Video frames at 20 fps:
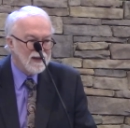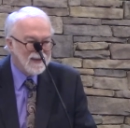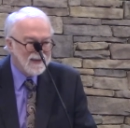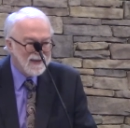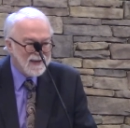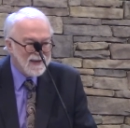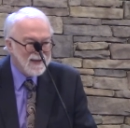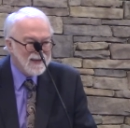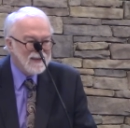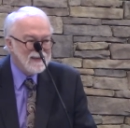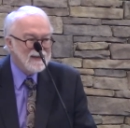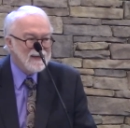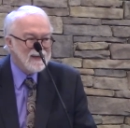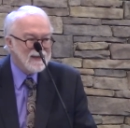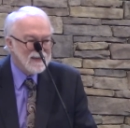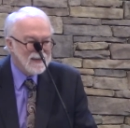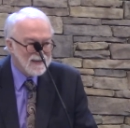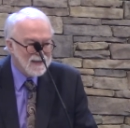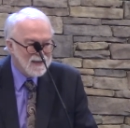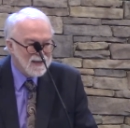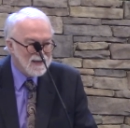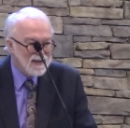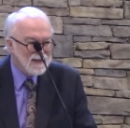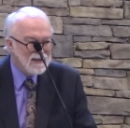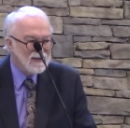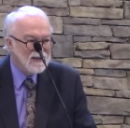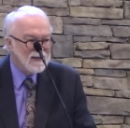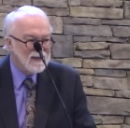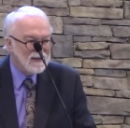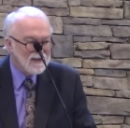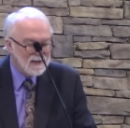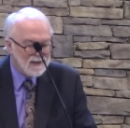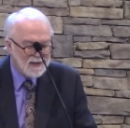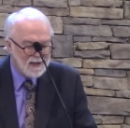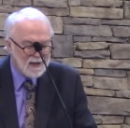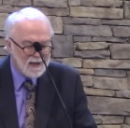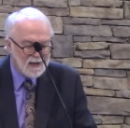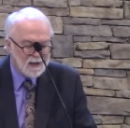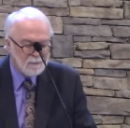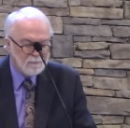again and again and
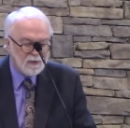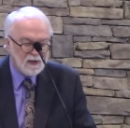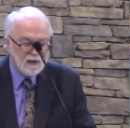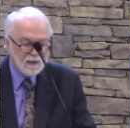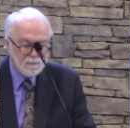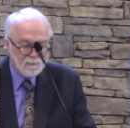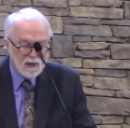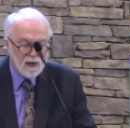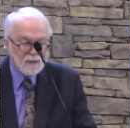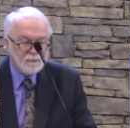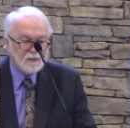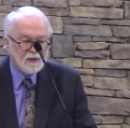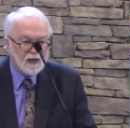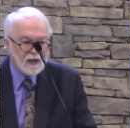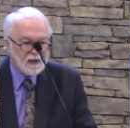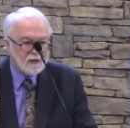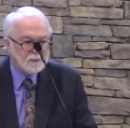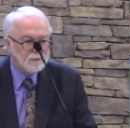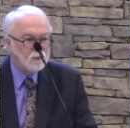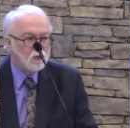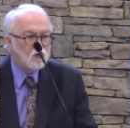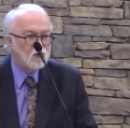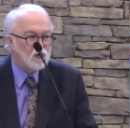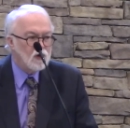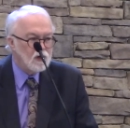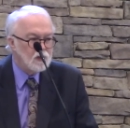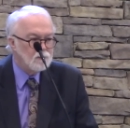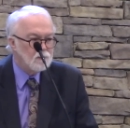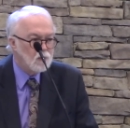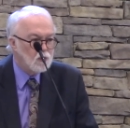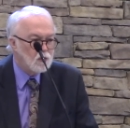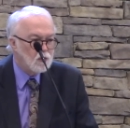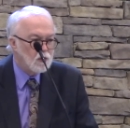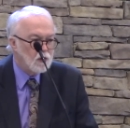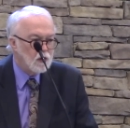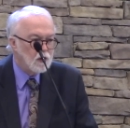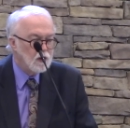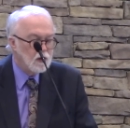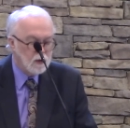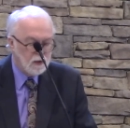again, being baptized more and
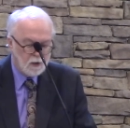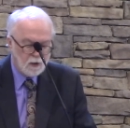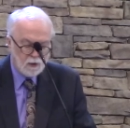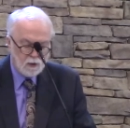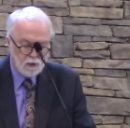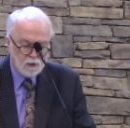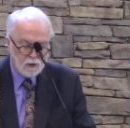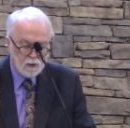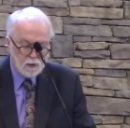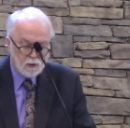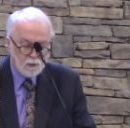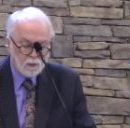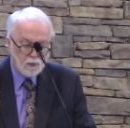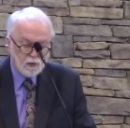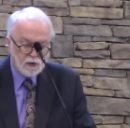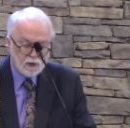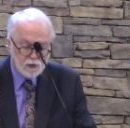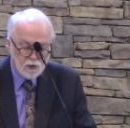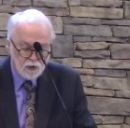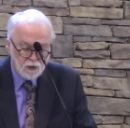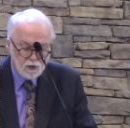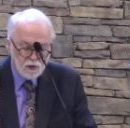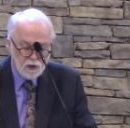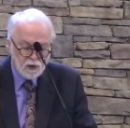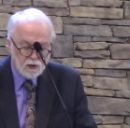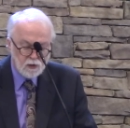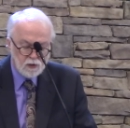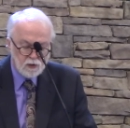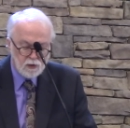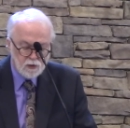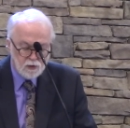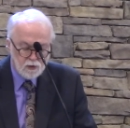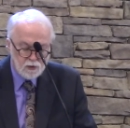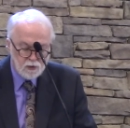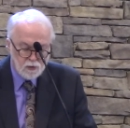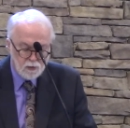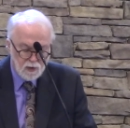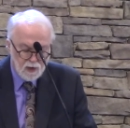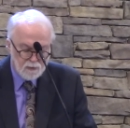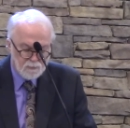more,
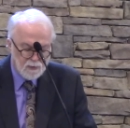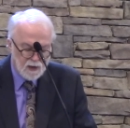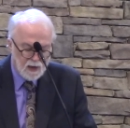returning to